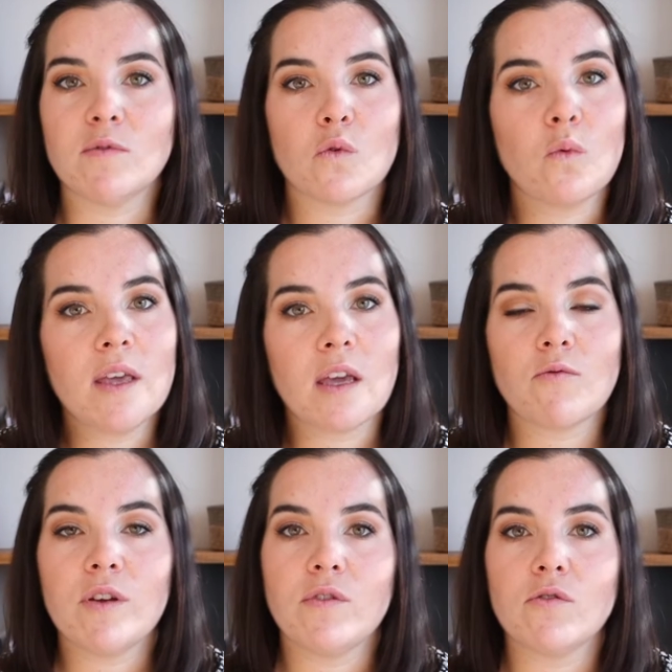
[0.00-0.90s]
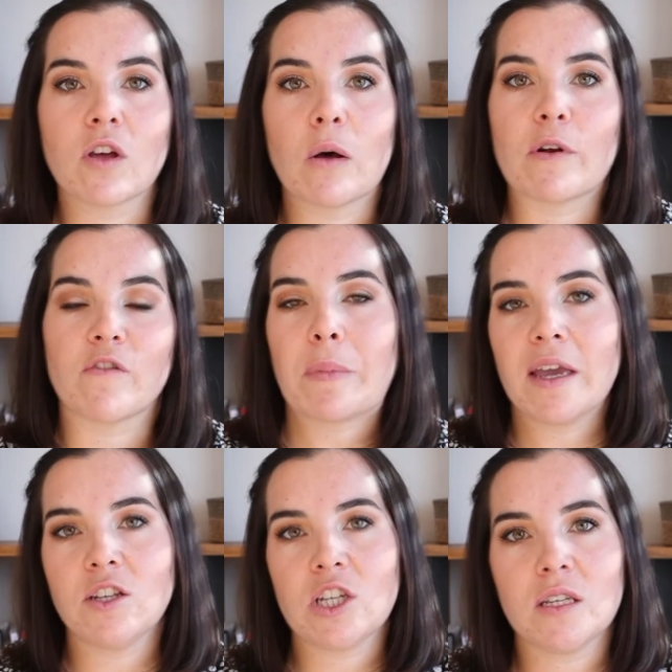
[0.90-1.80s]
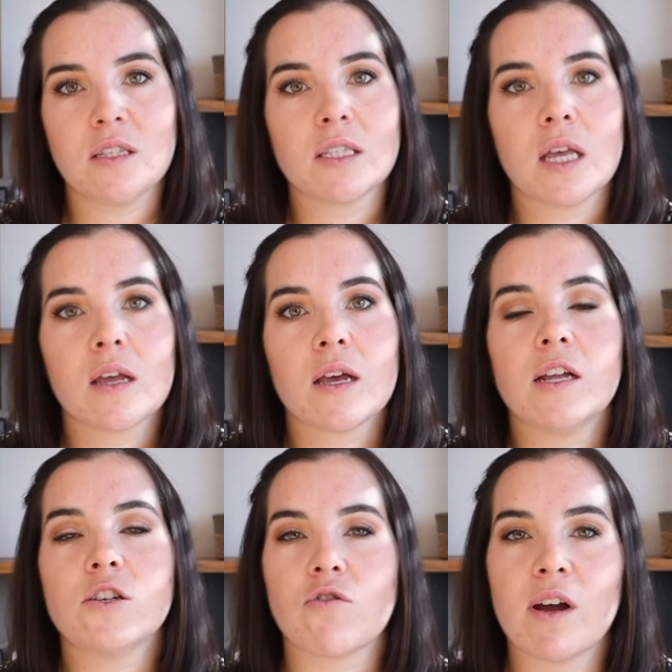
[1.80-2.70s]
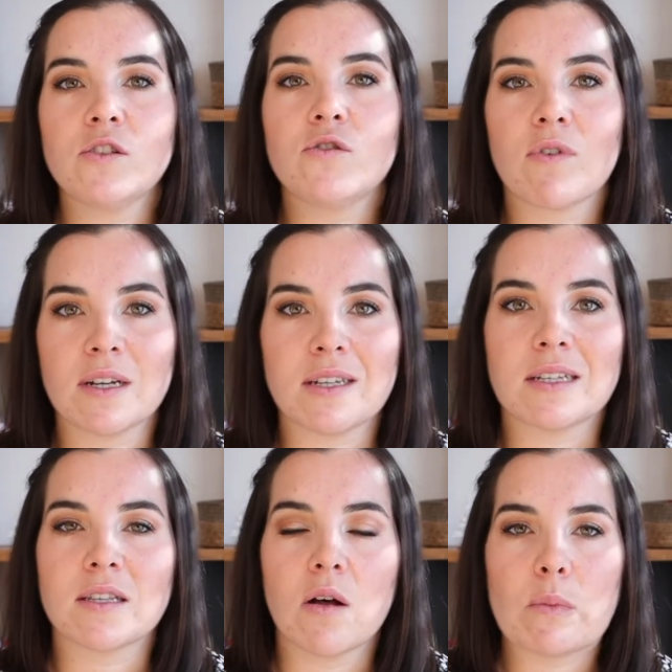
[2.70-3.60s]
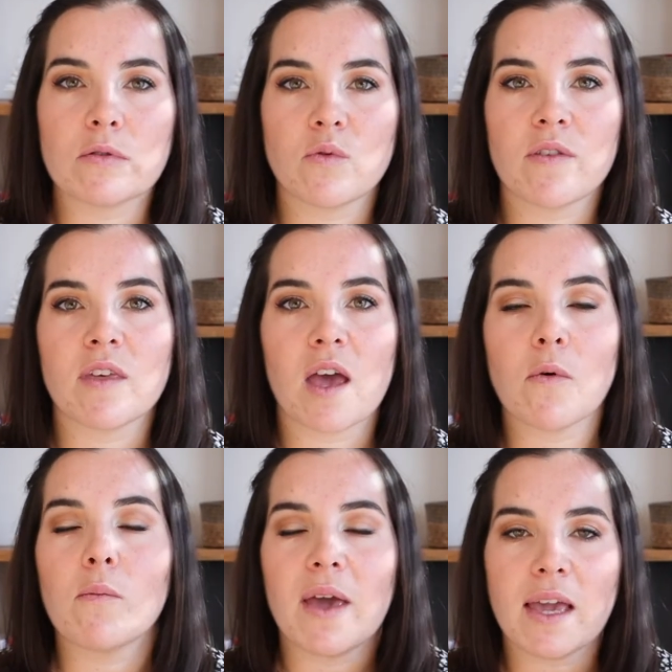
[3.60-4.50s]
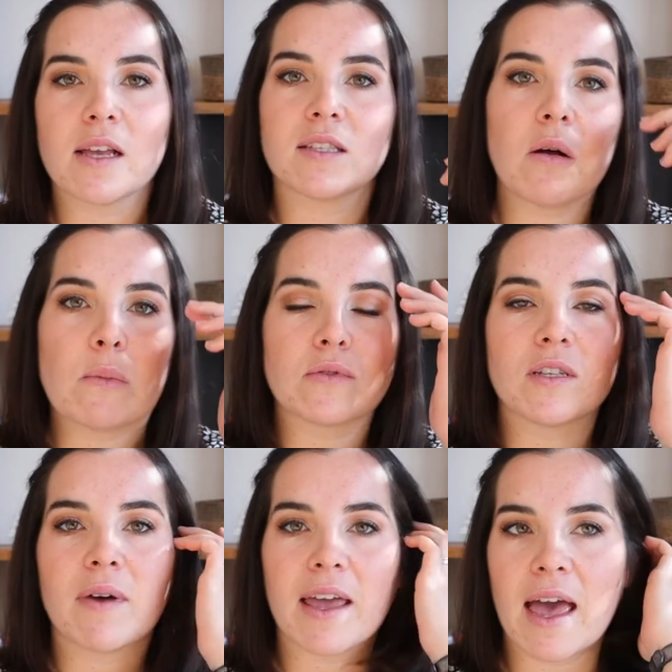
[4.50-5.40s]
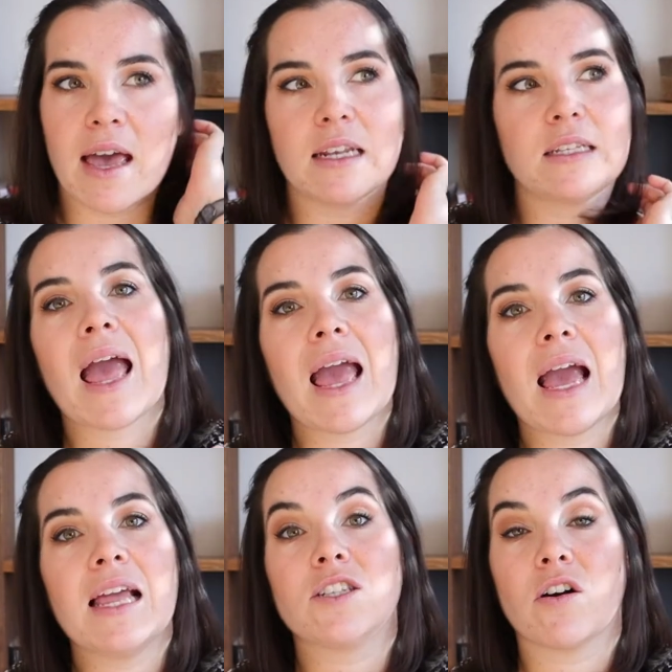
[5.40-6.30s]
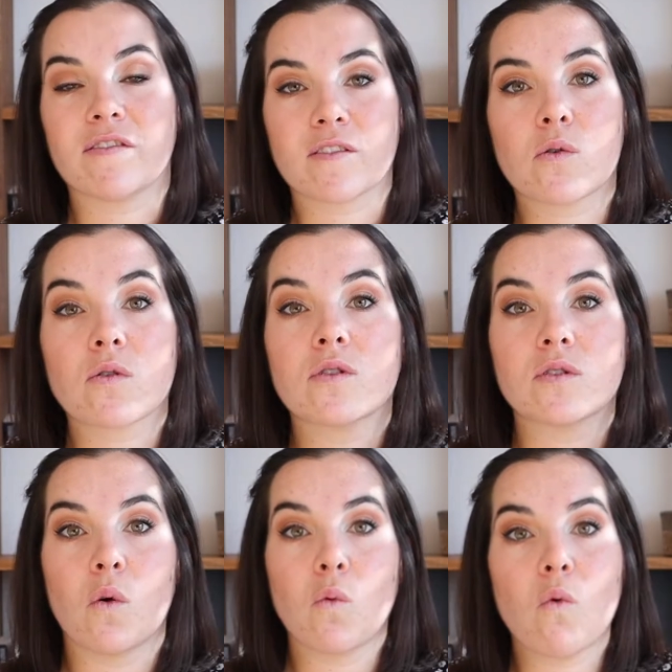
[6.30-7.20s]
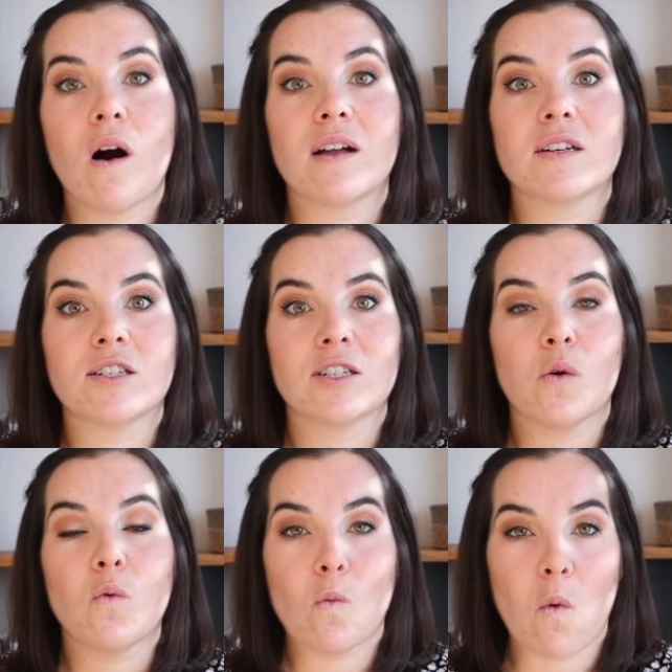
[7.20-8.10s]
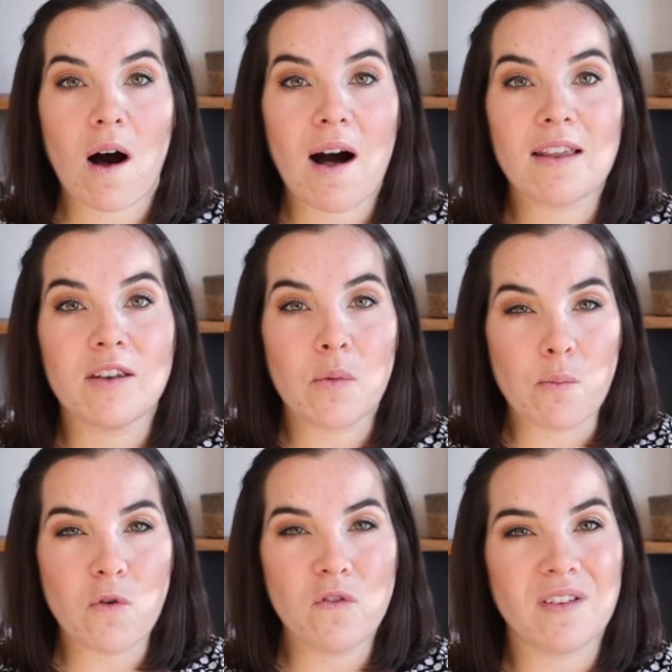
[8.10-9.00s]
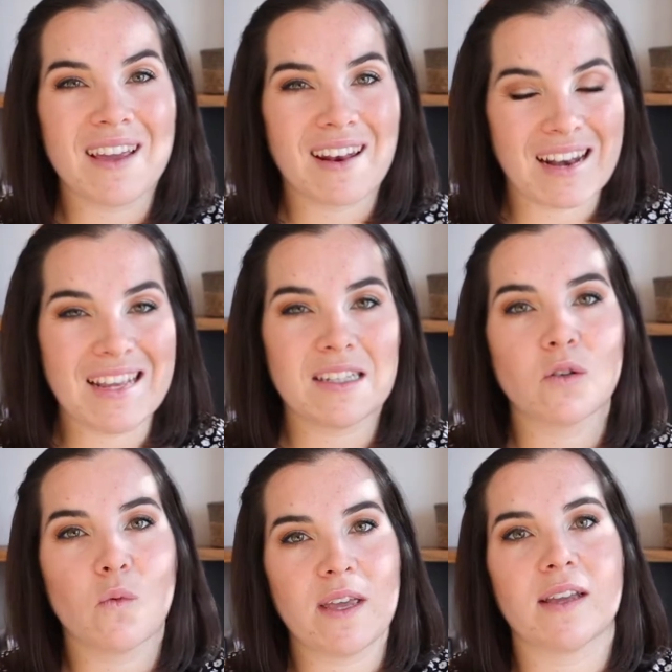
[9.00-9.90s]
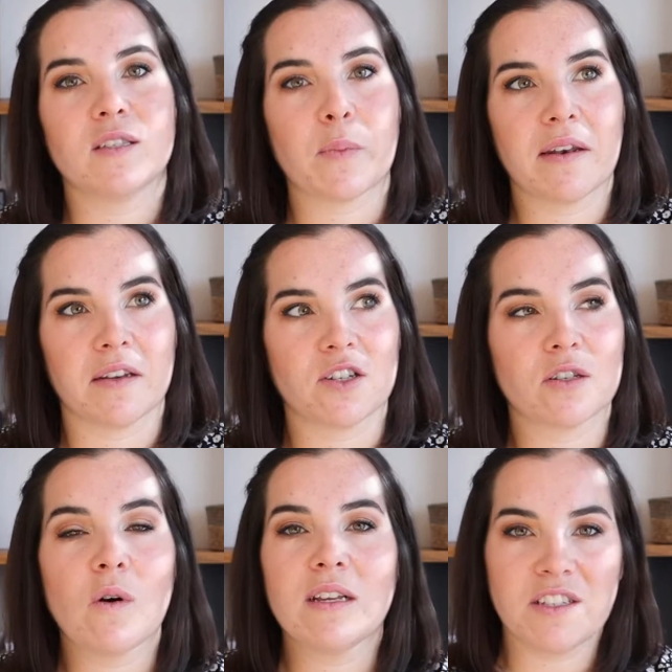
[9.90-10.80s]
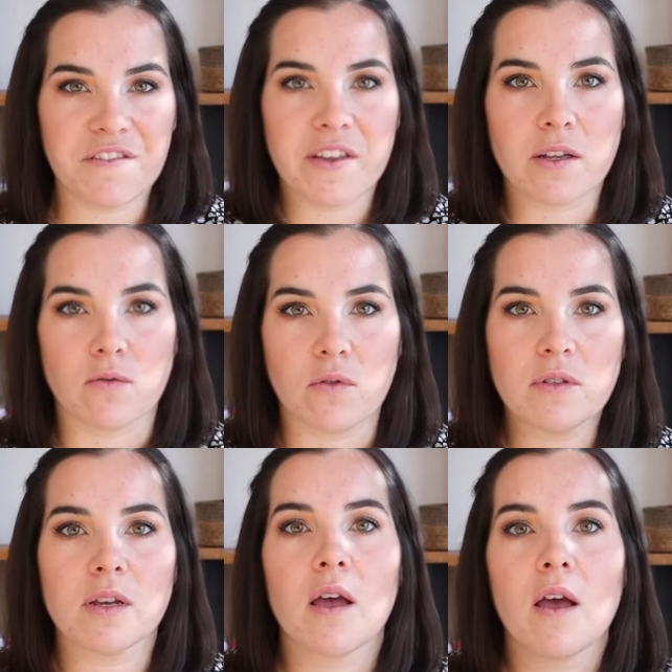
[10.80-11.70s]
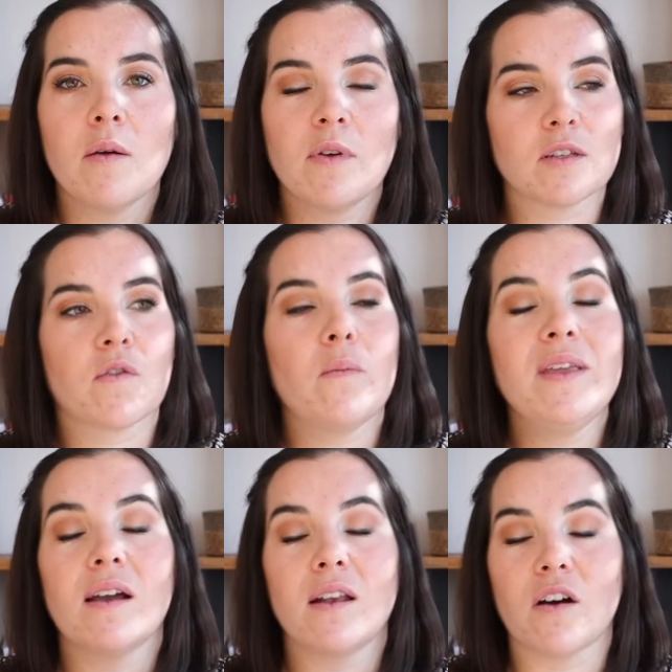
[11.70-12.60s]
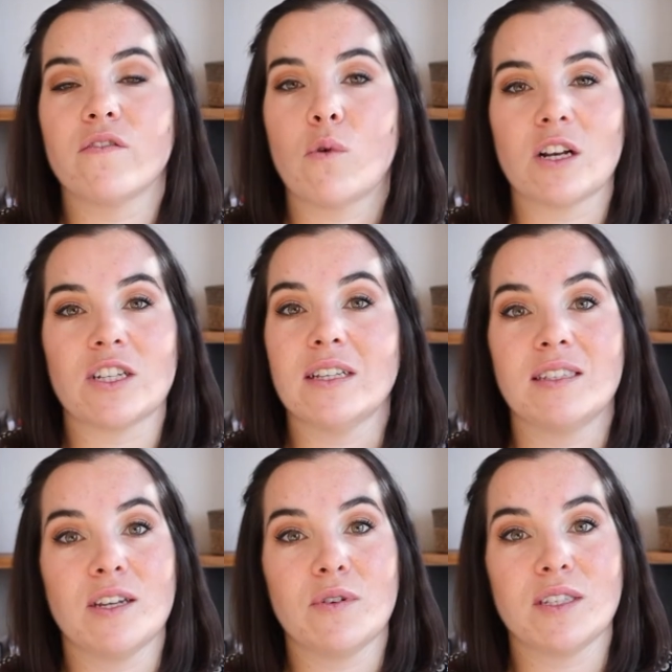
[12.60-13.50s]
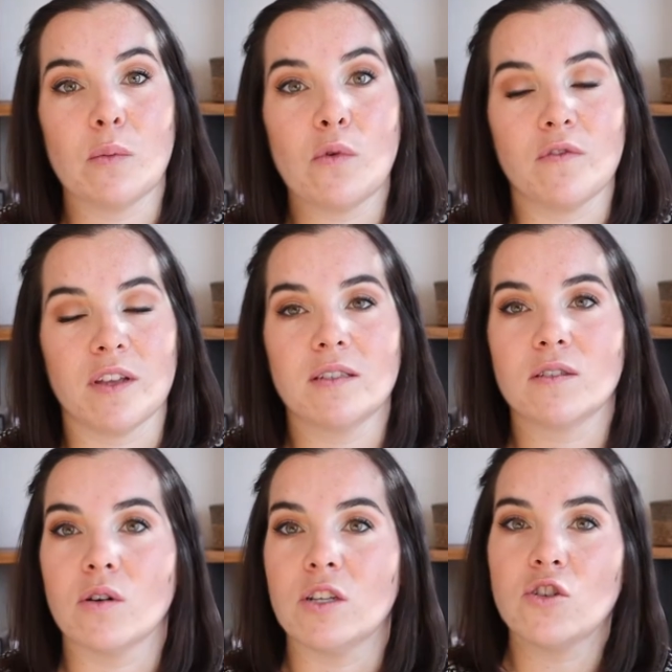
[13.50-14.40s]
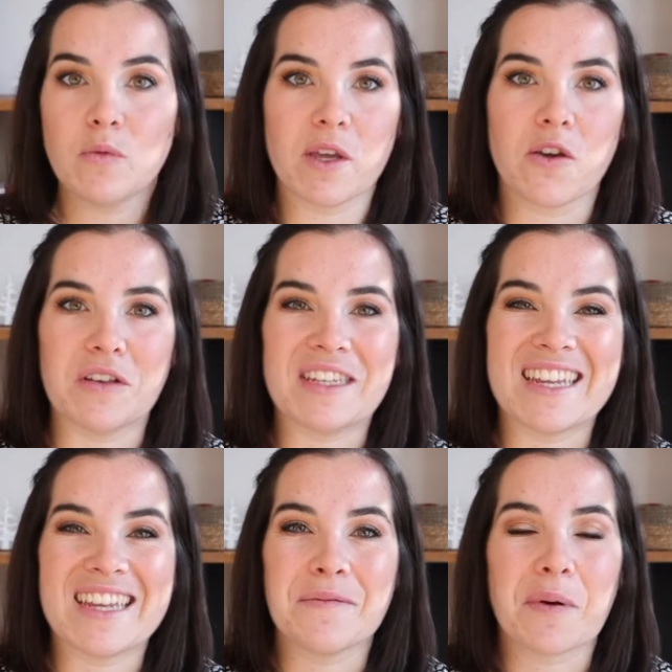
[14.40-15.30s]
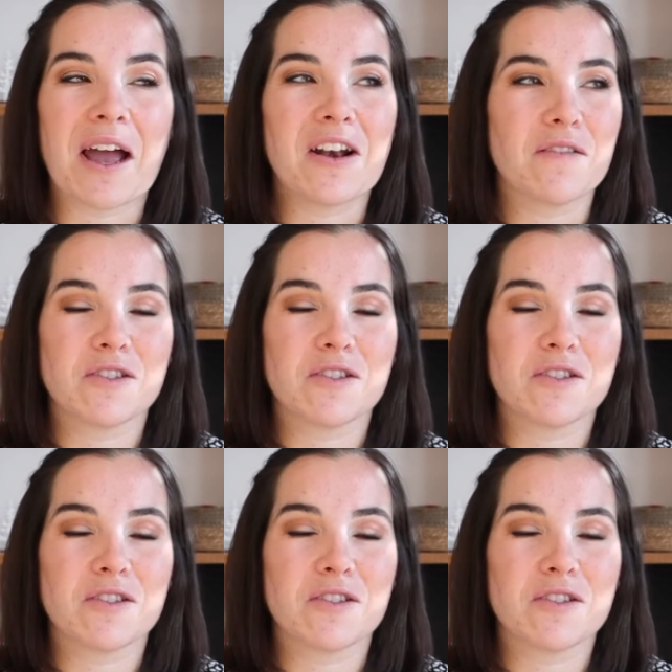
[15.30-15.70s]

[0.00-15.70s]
a week, review a couple of pages and try to write examples with them or make examples in my head. And of course, watch 1 movie at least a week in Spanish. It's quite difficult because for me, I love watching series and movies, so it should be good, but I love